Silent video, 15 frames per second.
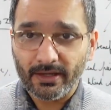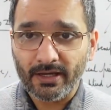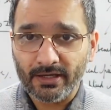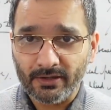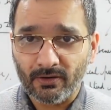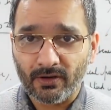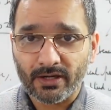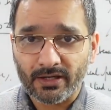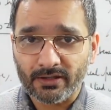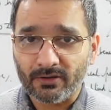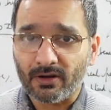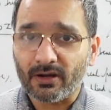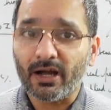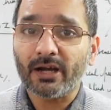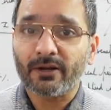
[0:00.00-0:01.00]
in
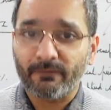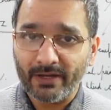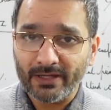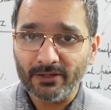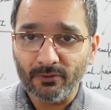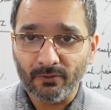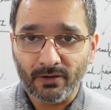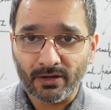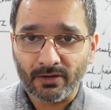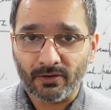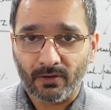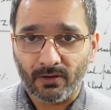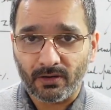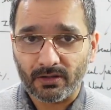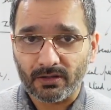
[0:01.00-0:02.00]
your gut when you were
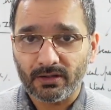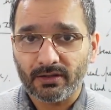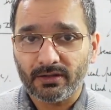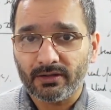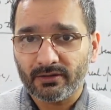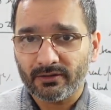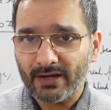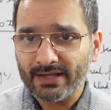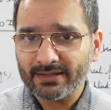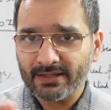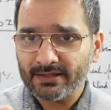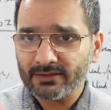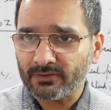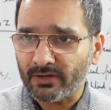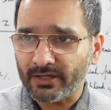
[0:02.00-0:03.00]
wrong. Try
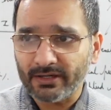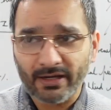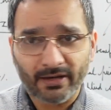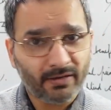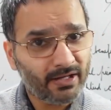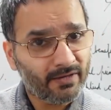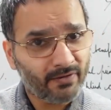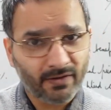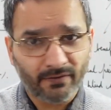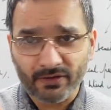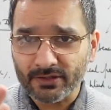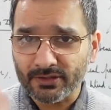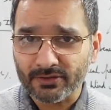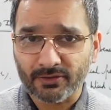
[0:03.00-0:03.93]
saying sorry, even if it is